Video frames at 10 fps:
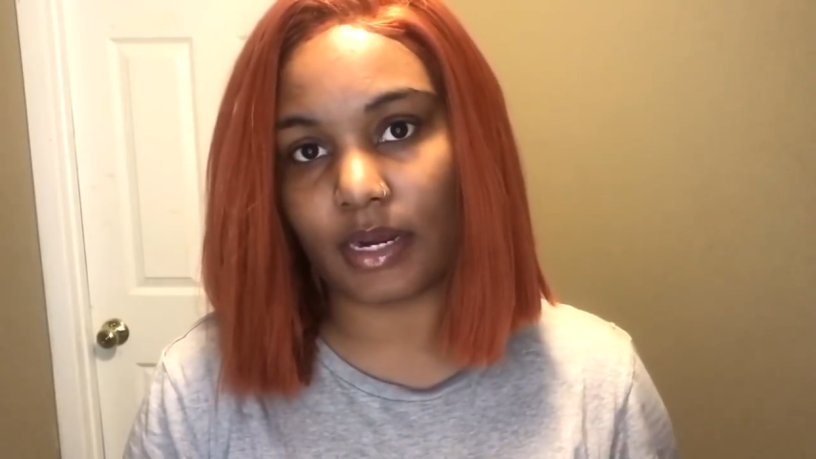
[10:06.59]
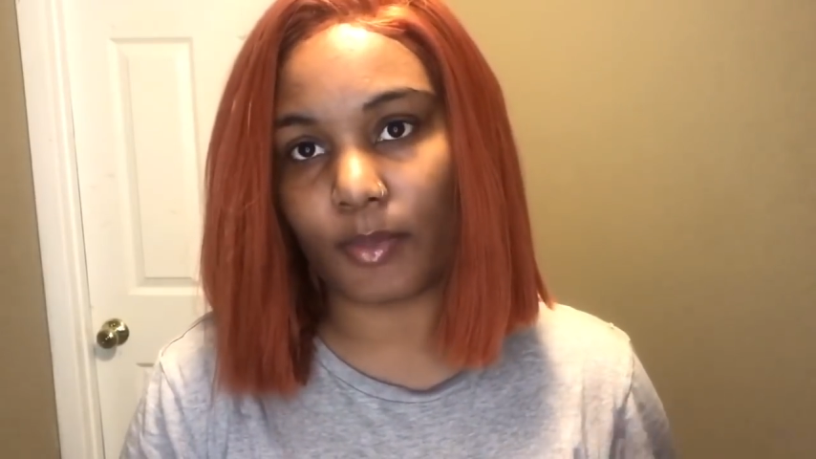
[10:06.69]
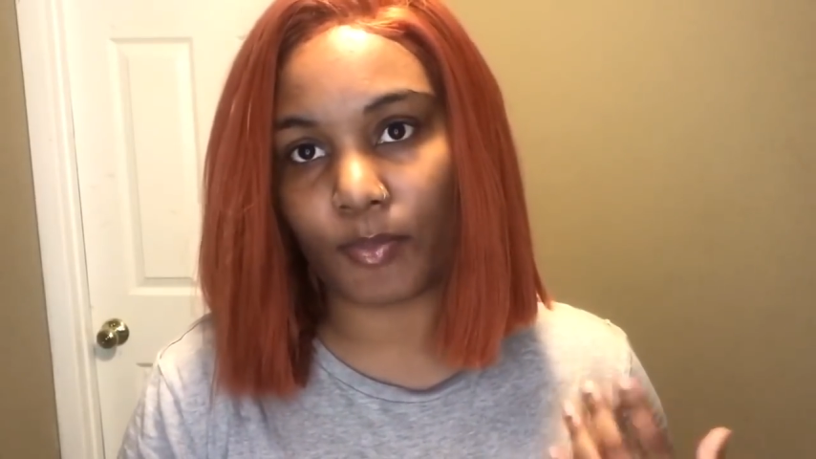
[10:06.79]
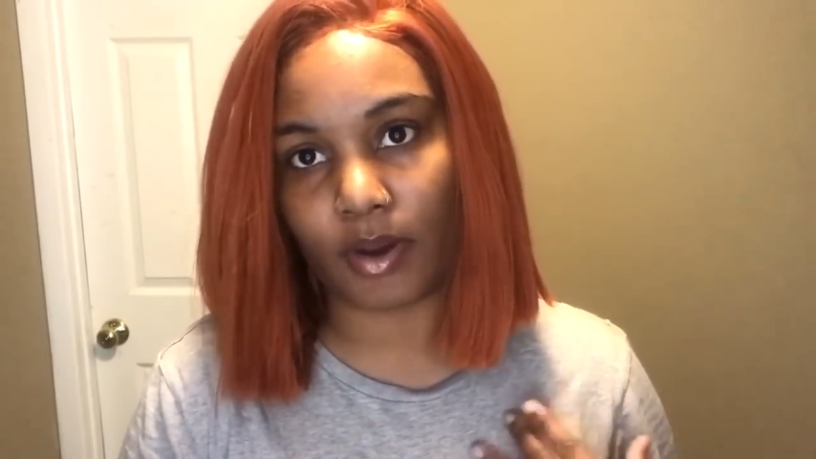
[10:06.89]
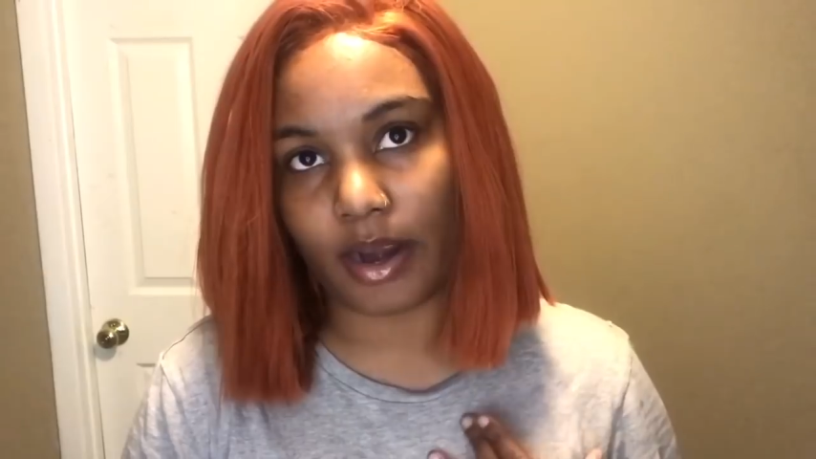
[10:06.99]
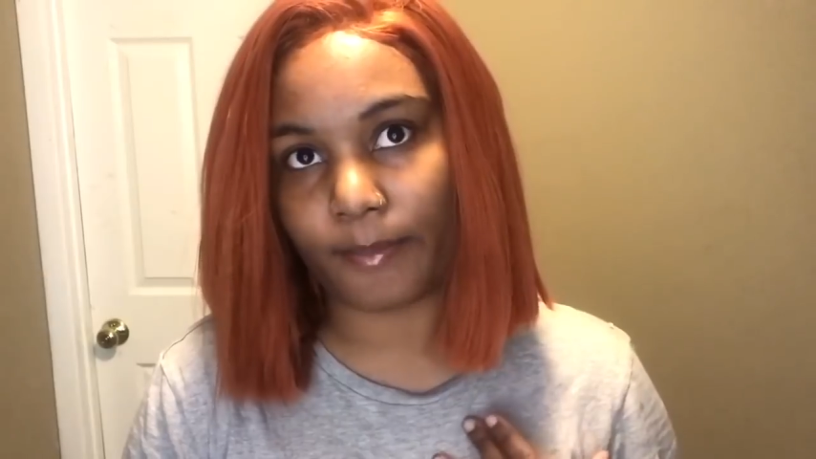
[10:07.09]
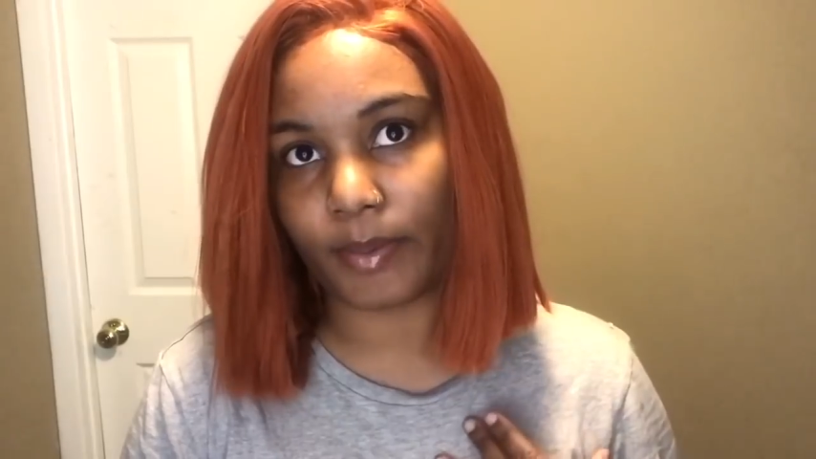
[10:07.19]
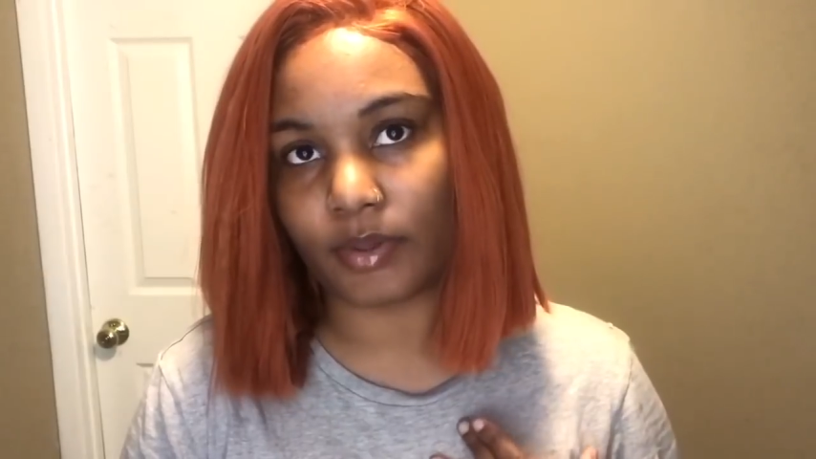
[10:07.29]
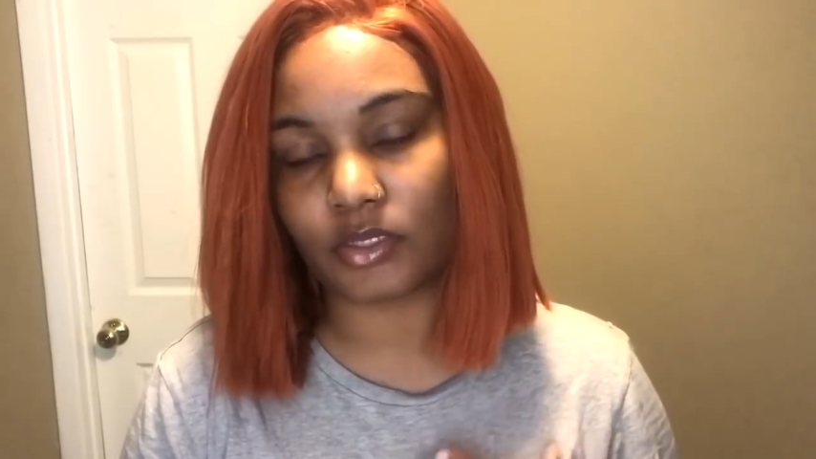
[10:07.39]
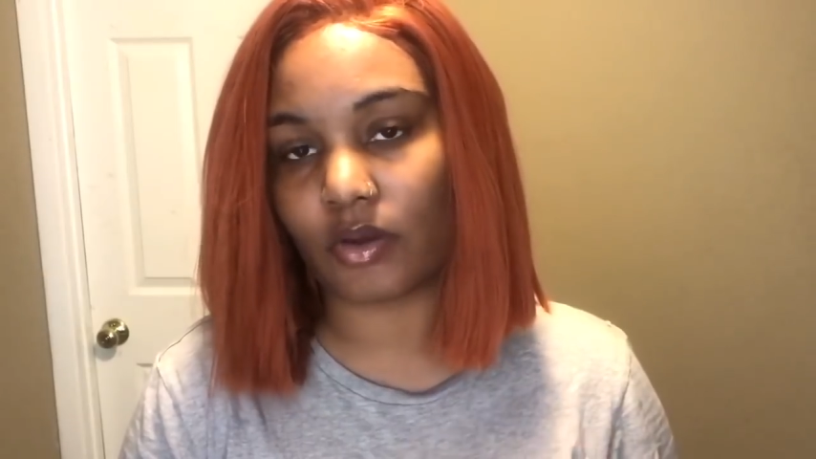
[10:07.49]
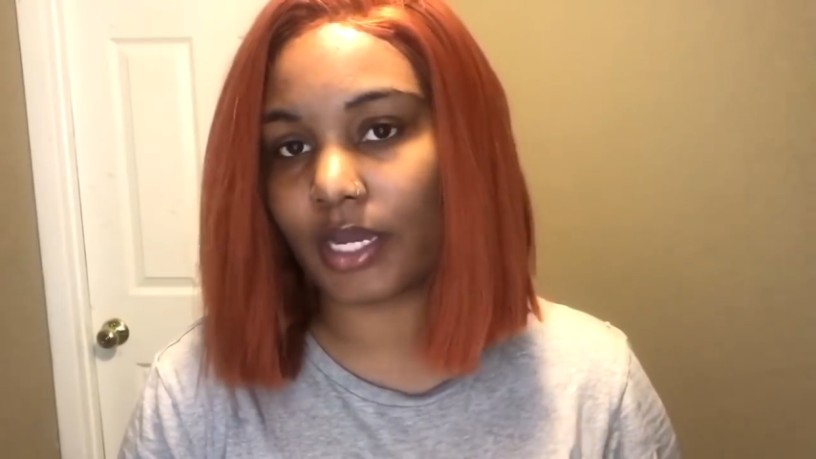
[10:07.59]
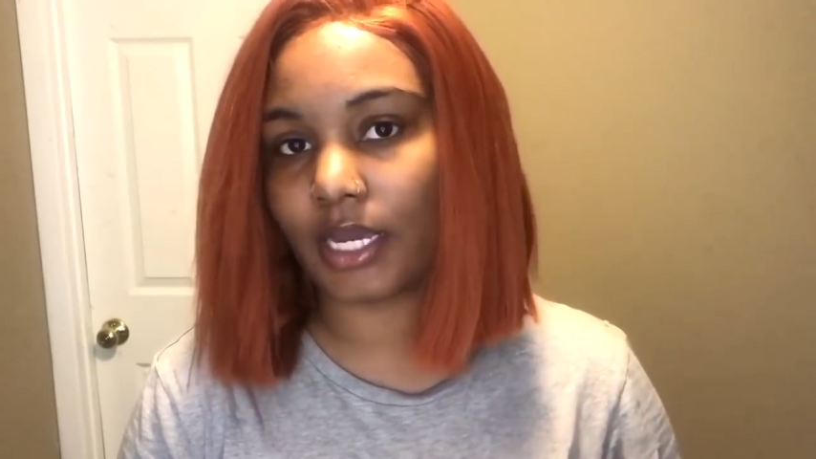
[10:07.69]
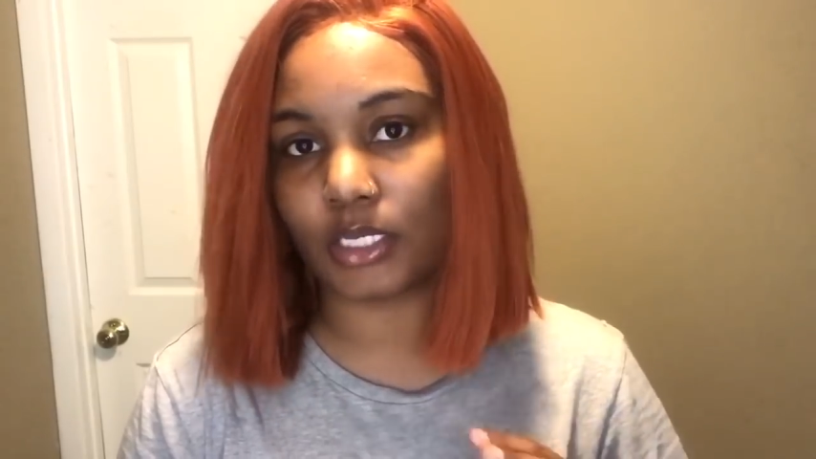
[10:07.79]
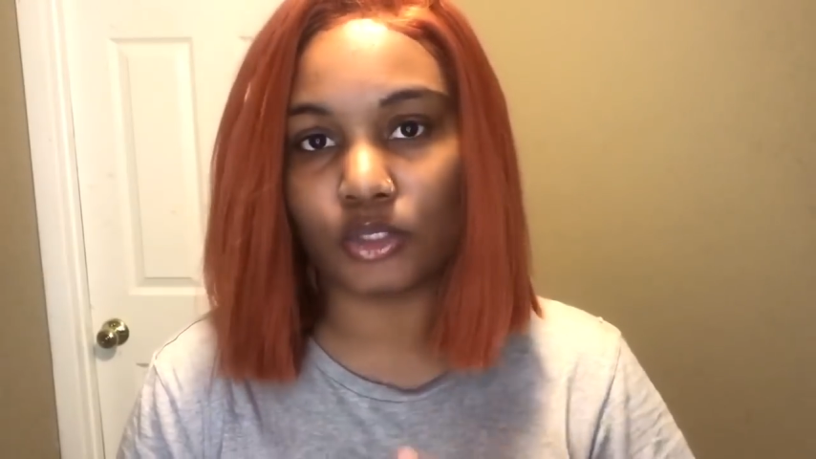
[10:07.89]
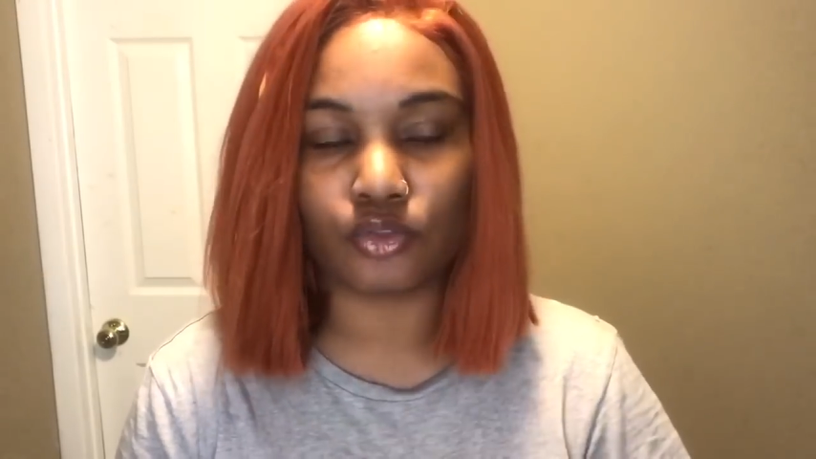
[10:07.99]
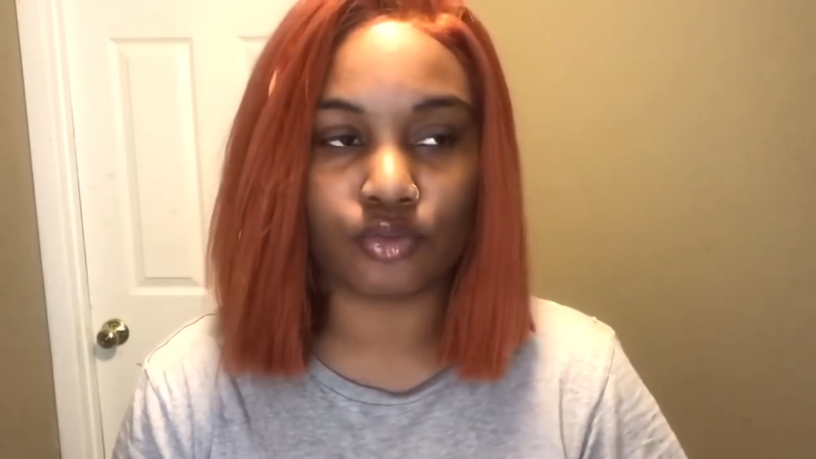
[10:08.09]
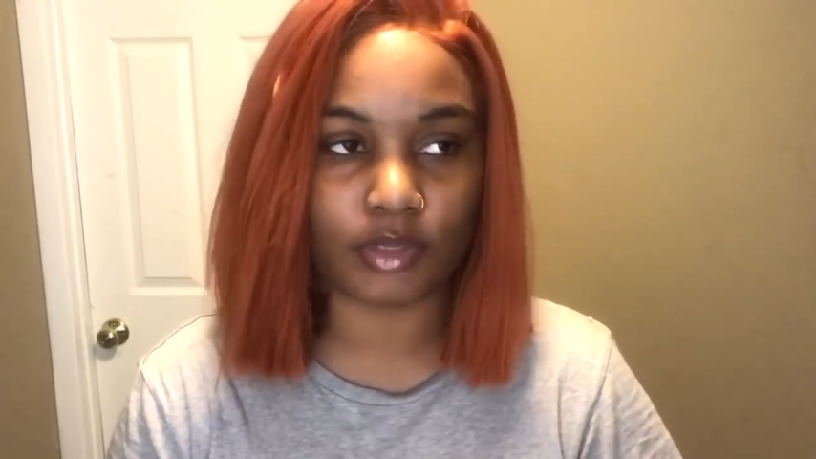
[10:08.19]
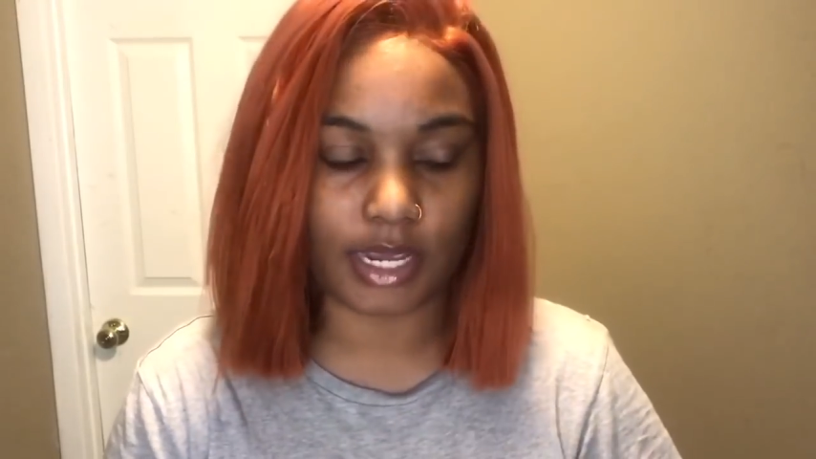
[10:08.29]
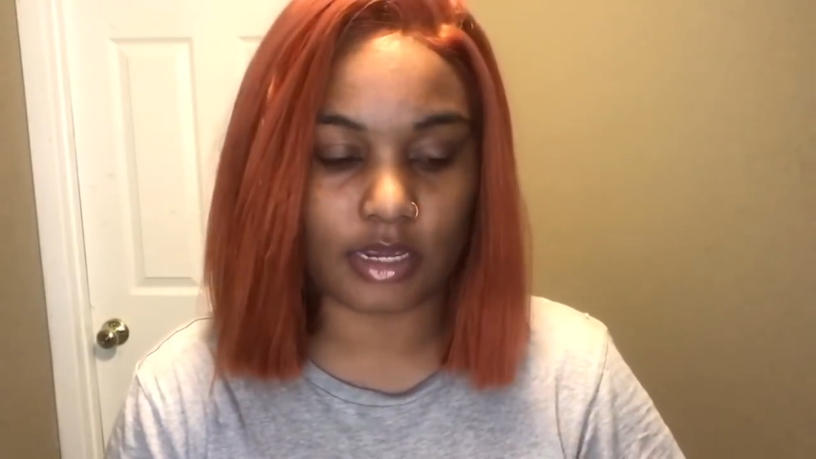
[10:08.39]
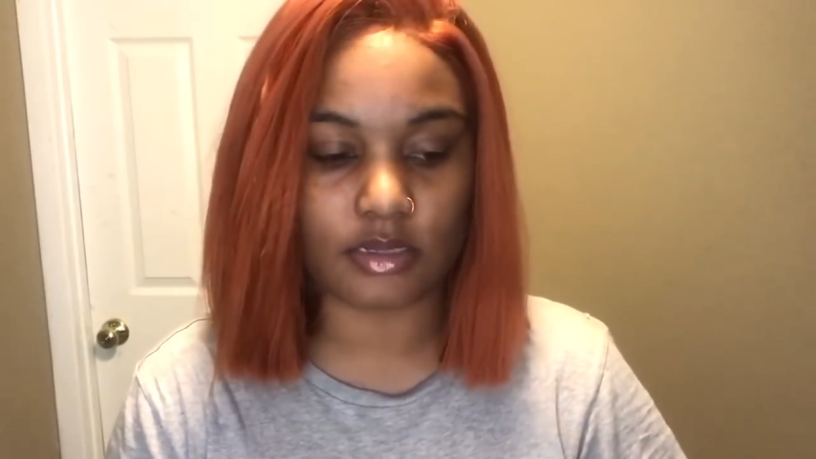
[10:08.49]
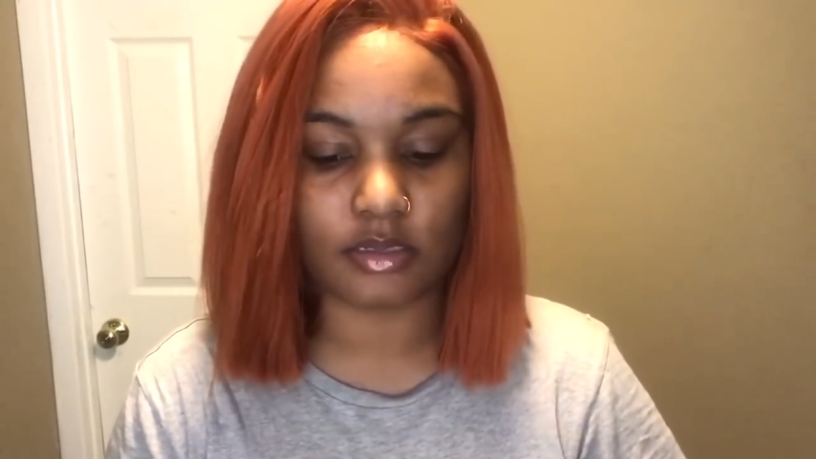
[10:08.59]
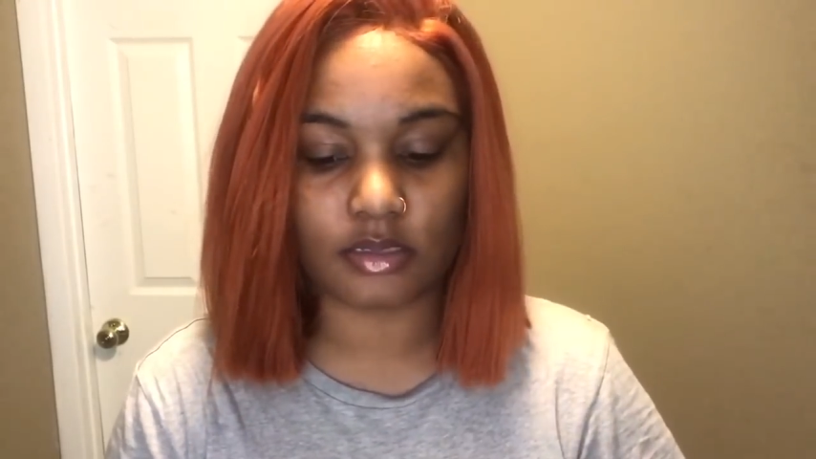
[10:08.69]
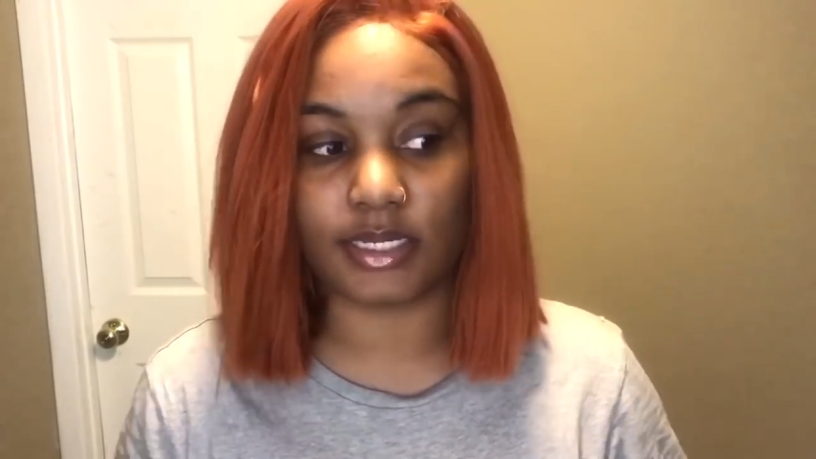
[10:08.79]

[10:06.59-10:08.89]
I'm a Prime member, so I got it in 2 days.